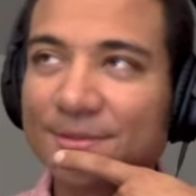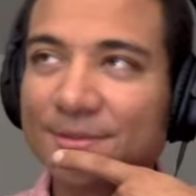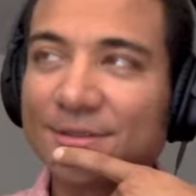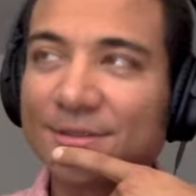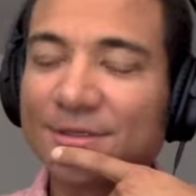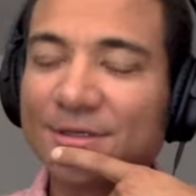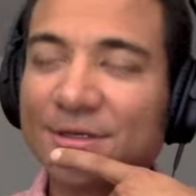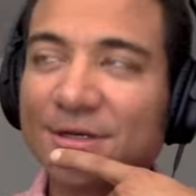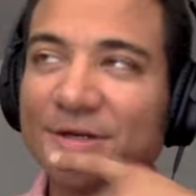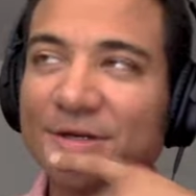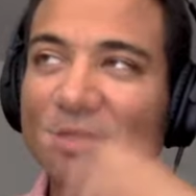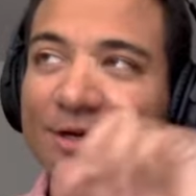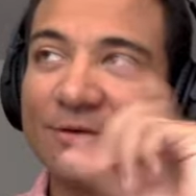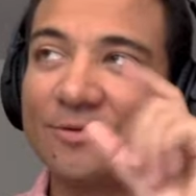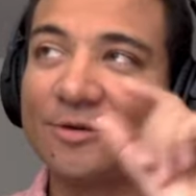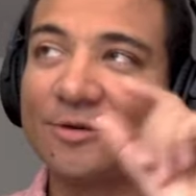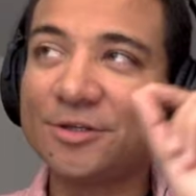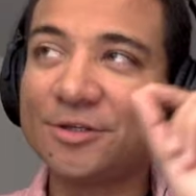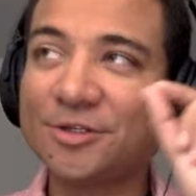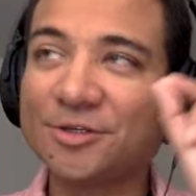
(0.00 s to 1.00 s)
I don't
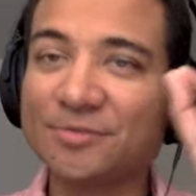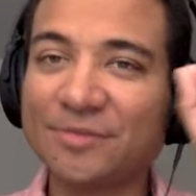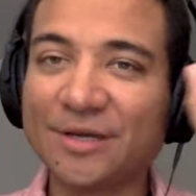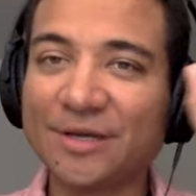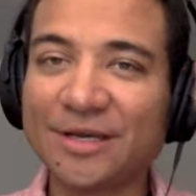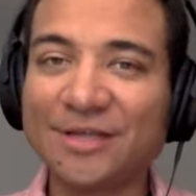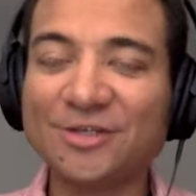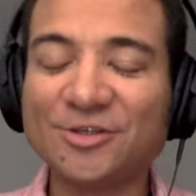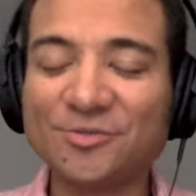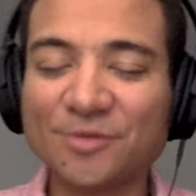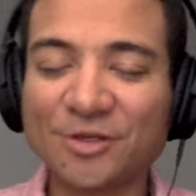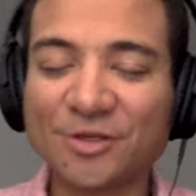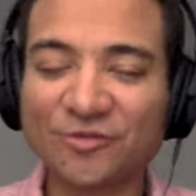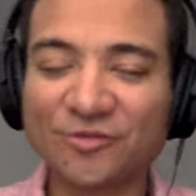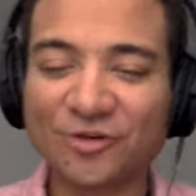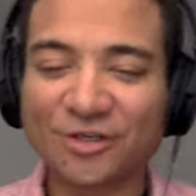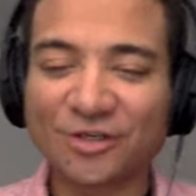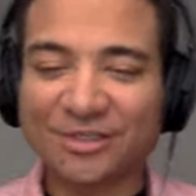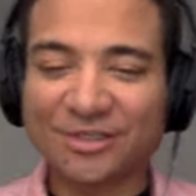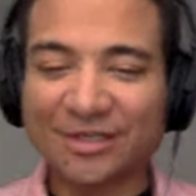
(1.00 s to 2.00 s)
want to jump ahead too much.
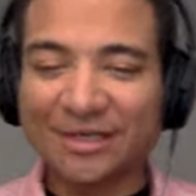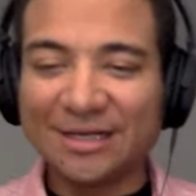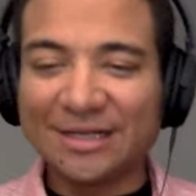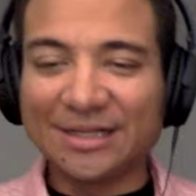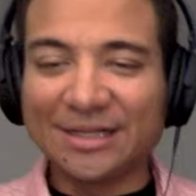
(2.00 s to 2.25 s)
First,